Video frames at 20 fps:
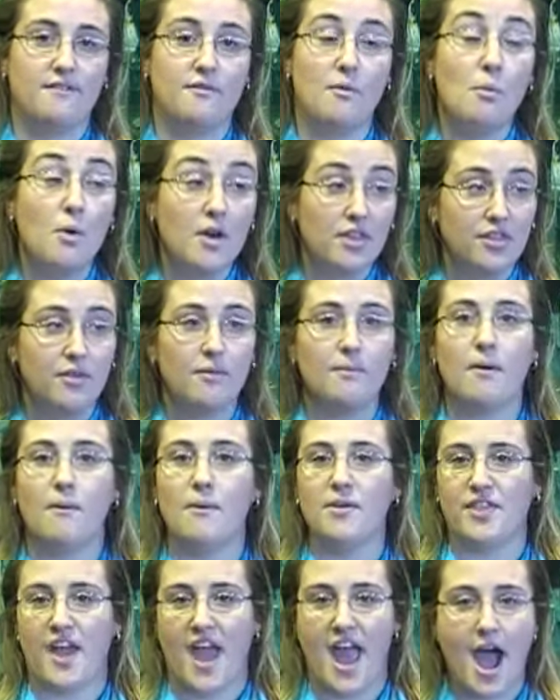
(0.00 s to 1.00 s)

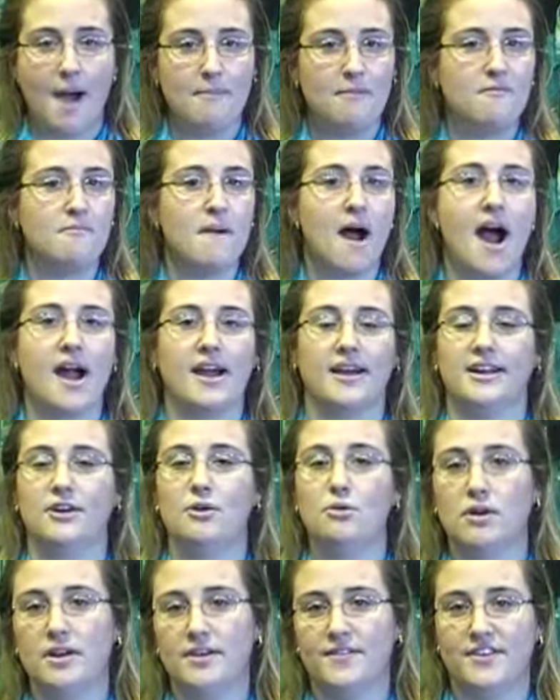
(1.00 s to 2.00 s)
With the help of Marc and
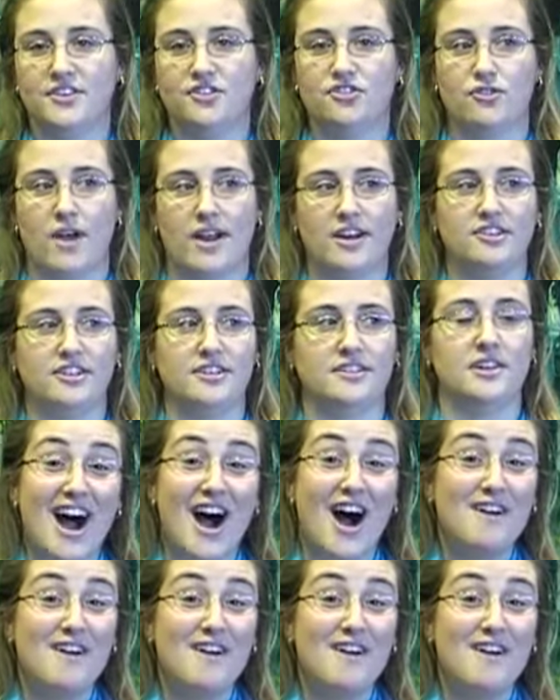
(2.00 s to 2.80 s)
all of his strategies,